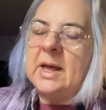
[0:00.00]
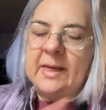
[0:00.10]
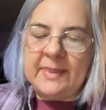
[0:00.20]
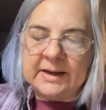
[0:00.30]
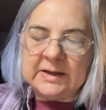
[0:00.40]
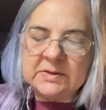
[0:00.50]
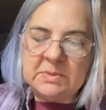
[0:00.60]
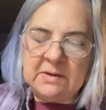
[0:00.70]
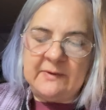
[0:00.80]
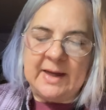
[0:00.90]
that gives
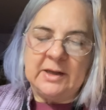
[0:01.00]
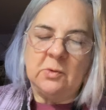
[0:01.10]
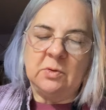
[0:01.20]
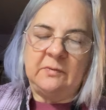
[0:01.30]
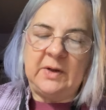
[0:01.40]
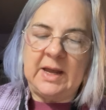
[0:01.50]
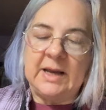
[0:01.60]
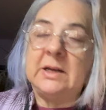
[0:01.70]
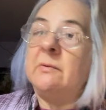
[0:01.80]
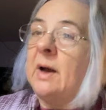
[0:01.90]
me a value of
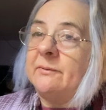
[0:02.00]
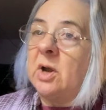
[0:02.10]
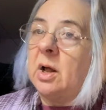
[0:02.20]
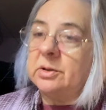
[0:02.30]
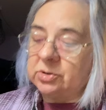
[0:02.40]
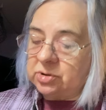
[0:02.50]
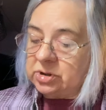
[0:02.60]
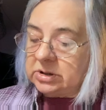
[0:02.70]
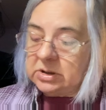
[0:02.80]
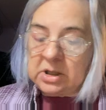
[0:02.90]

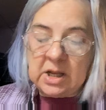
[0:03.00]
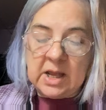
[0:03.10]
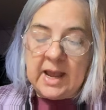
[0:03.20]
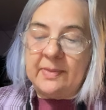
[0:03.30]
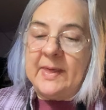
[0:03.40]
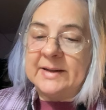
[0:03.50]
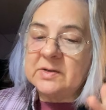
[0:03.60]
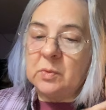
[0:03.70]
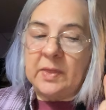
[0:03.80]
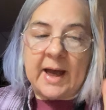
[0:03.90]
$85. And
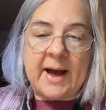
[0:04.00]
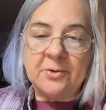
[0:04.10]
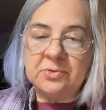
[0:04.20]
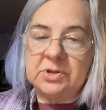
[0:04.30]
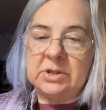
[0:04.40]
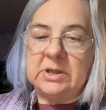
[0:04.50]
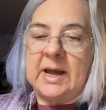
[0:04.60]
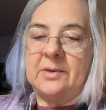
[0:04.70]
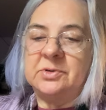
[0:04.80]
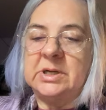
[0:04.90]
that's without
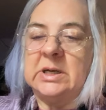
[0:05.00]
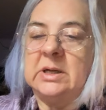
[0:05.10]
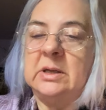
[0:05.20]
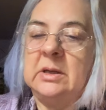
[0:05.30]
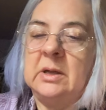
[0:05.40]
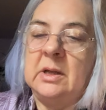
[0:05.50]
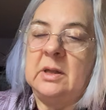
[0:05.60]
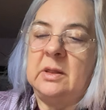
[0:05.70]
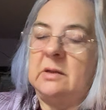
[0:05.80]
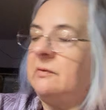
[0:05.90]
counting
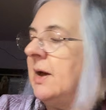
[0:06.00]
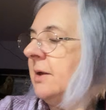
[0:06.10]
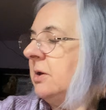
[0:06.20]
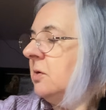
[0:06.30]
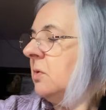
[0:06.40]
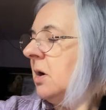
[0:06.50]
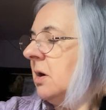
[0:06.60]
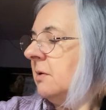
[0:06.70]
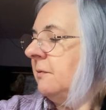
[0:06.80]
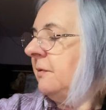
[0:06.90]
the value
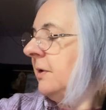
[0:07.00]
of